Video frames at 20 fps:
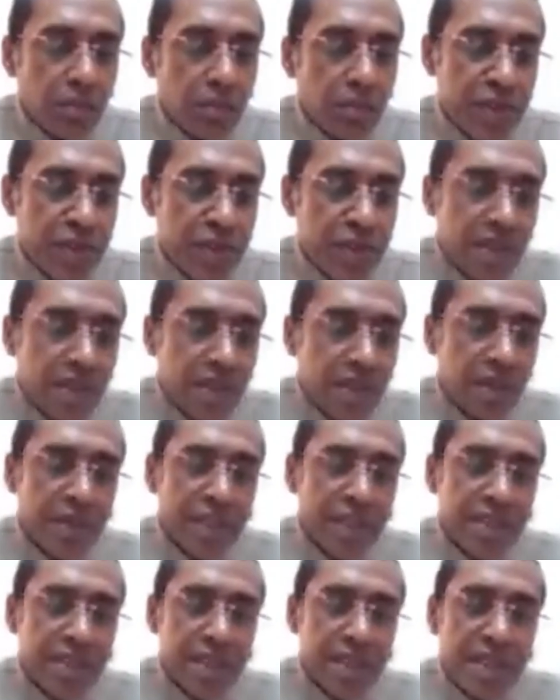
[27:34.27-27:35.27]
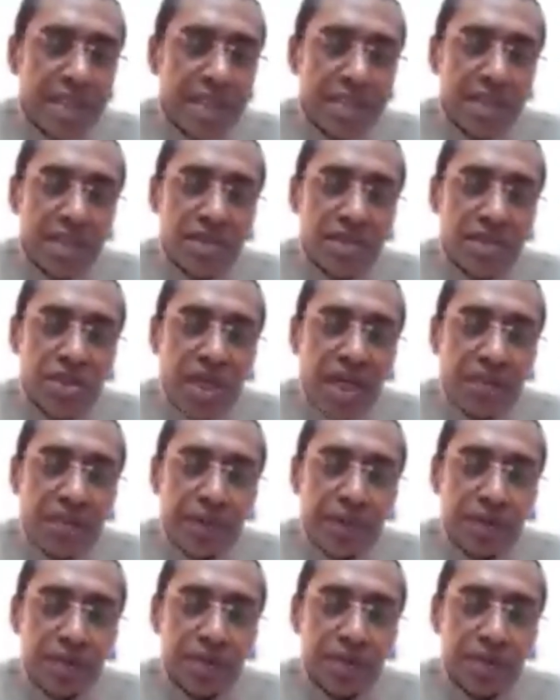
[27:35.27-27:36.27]
Professor Sitharam presently is the
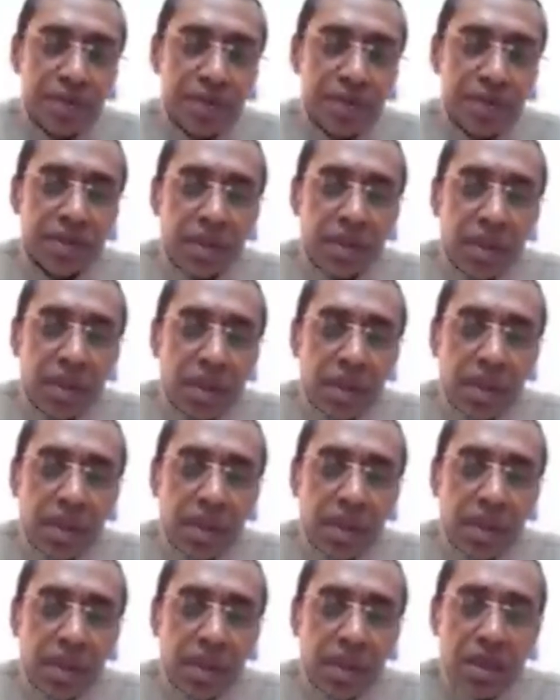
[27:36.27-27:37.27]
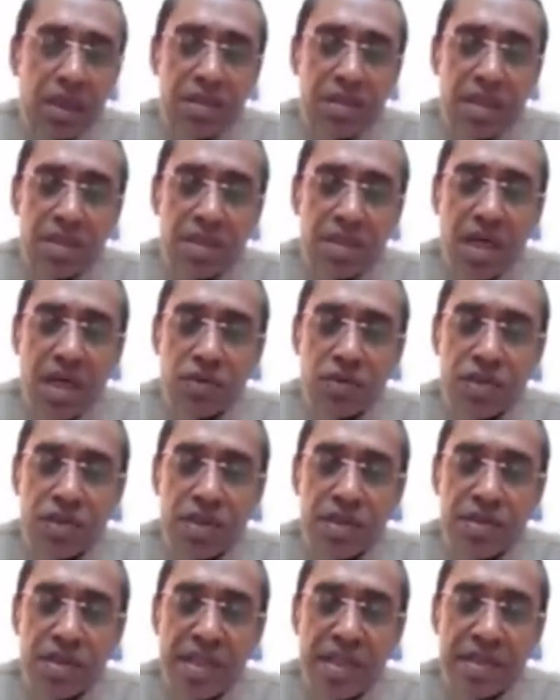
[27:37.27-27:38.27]
chairperson of Research
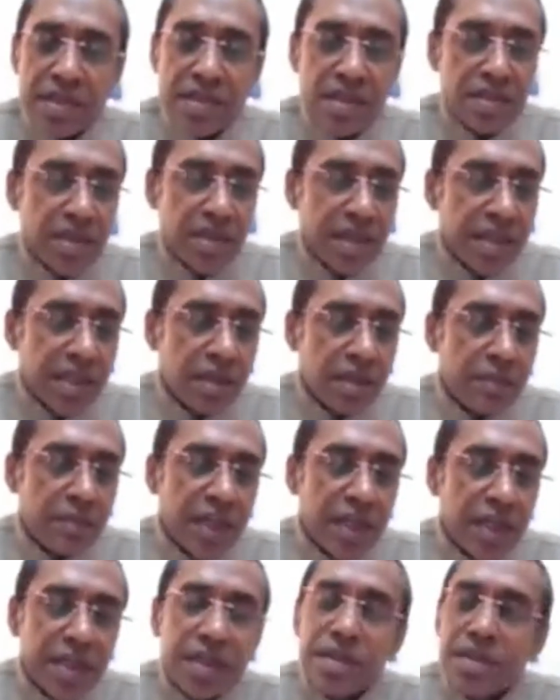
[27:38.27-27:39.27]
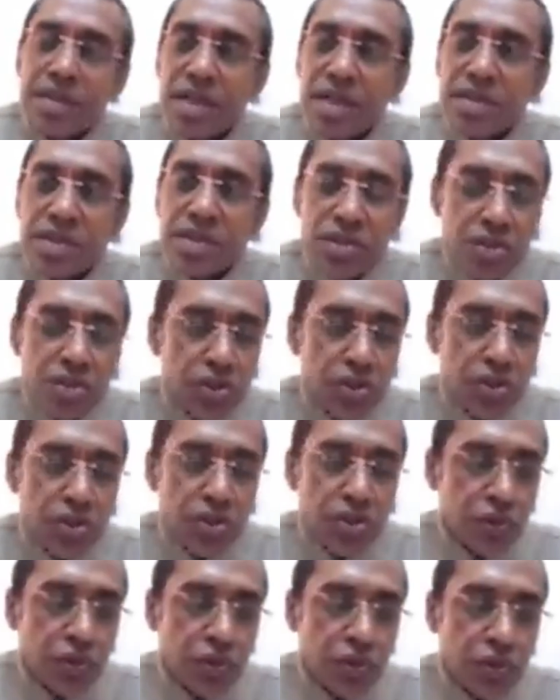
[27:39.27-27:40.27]
Council CSR Central Building Research
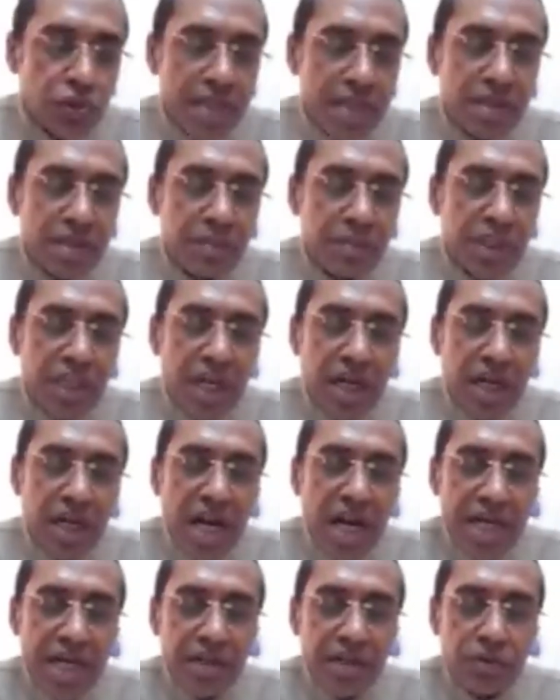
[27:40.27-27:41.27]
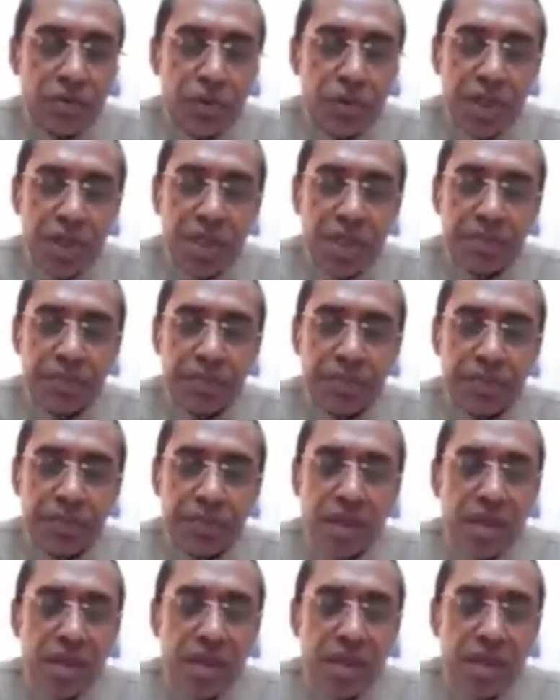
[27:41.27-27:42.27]
Institute, known as CBRI at Roorkee.
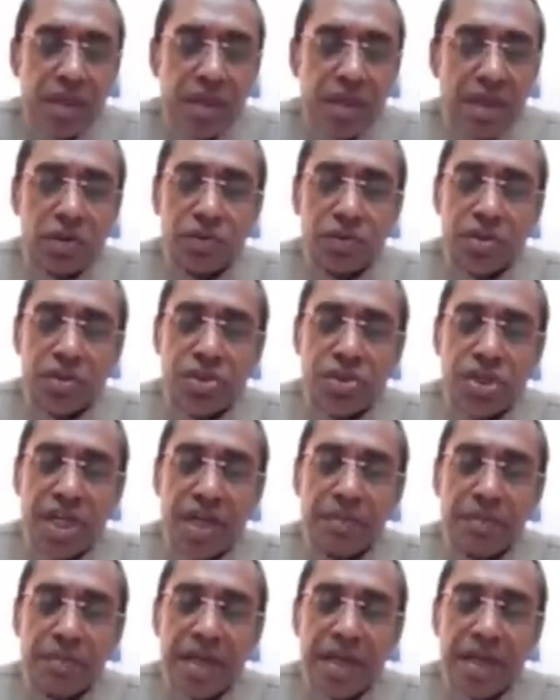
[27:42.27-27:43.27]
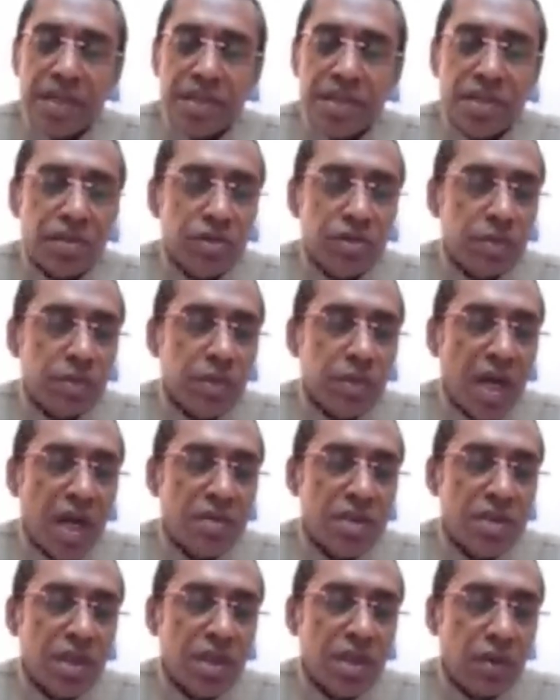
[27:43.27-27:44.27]
He's also the chairman,
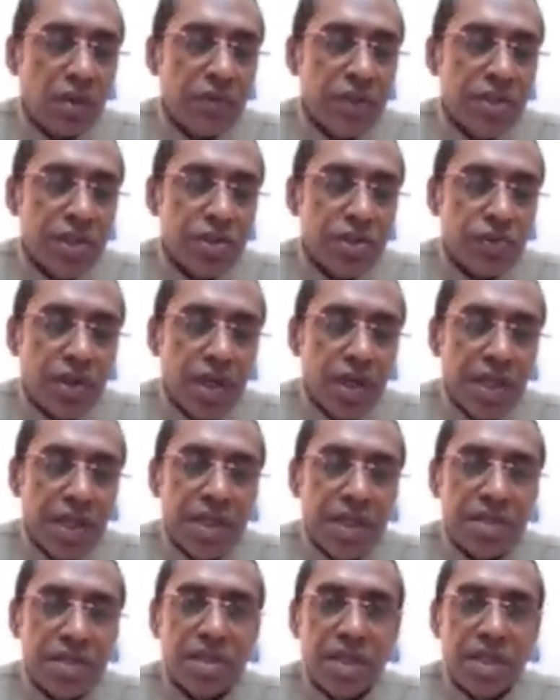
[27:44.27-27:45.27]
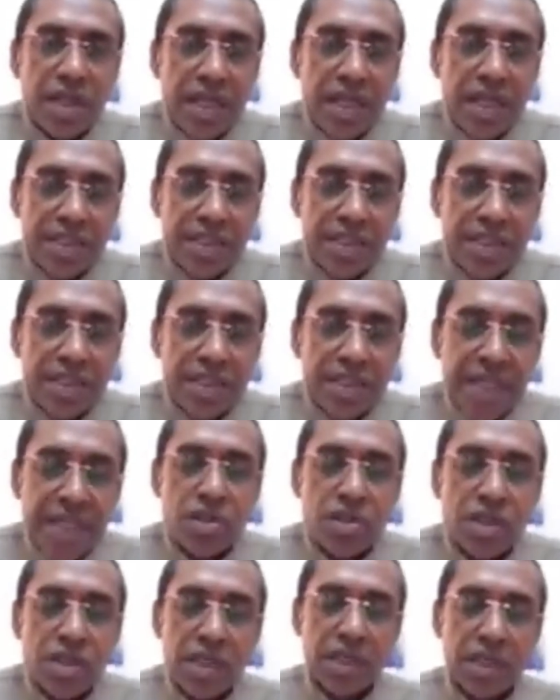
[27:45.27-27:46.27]
executive council of Visheshwara Industrial and
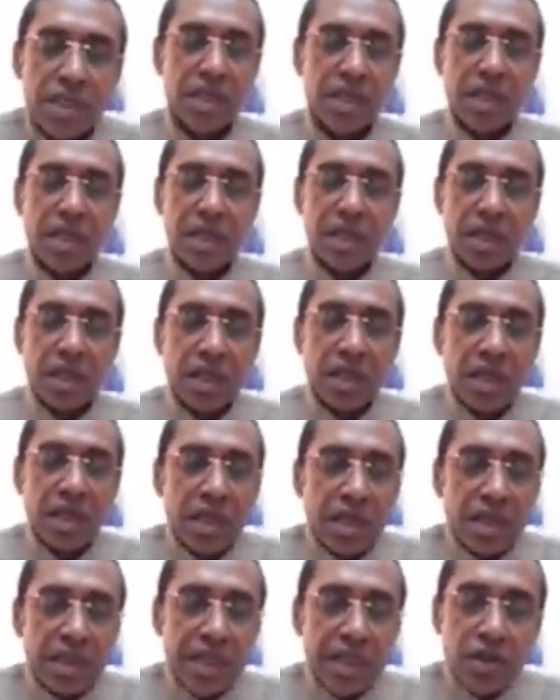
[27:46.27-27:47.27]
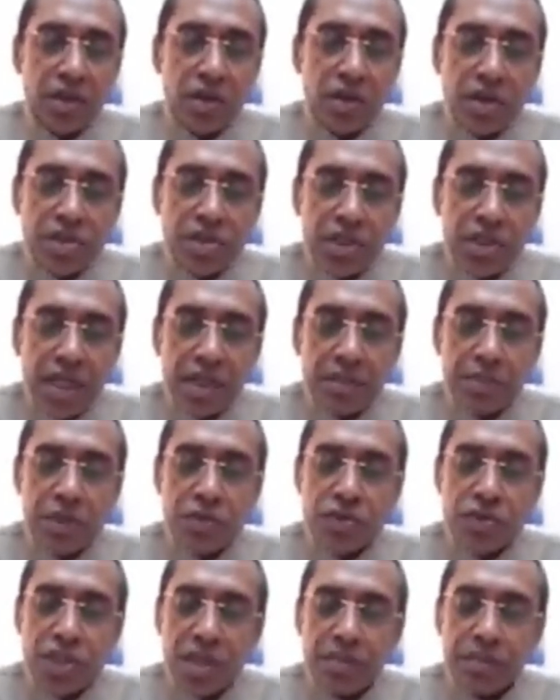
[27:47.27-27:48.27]
Technological
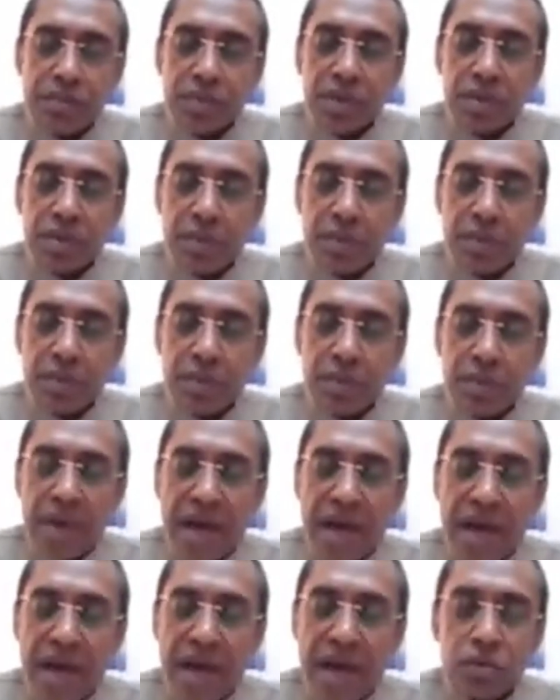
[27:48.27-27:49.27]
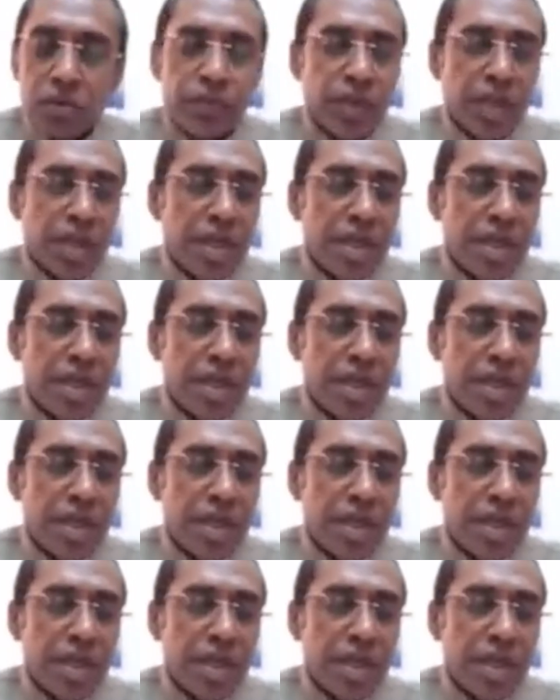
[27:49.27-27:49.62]
Museum in Bengaluru.